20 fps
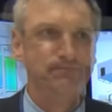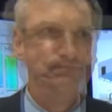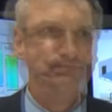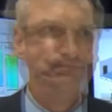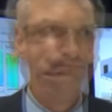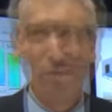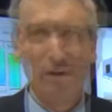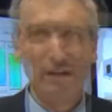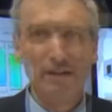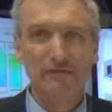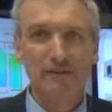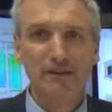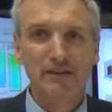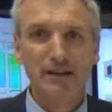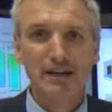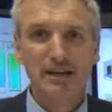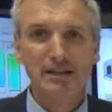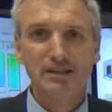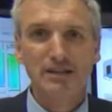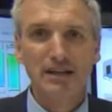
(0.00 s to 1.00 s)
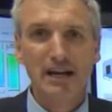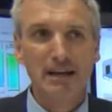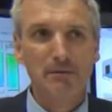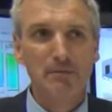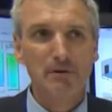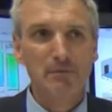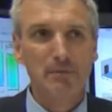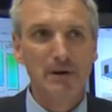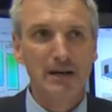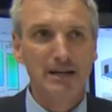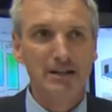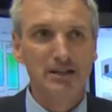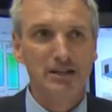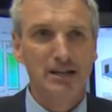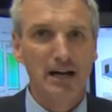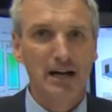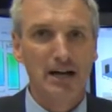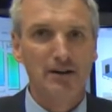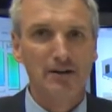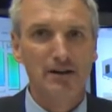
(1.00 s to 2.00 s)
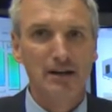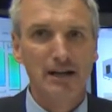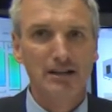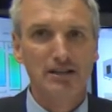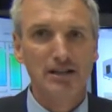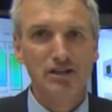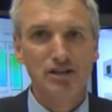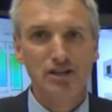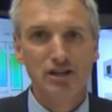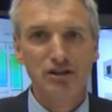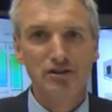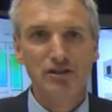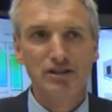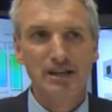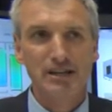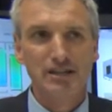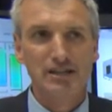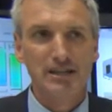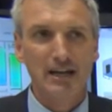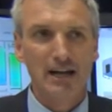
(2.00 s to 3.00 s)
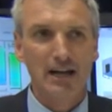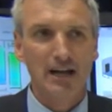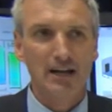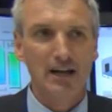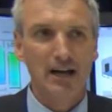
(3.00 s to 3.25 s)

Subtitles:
So one of the things that ABB has done is it's used its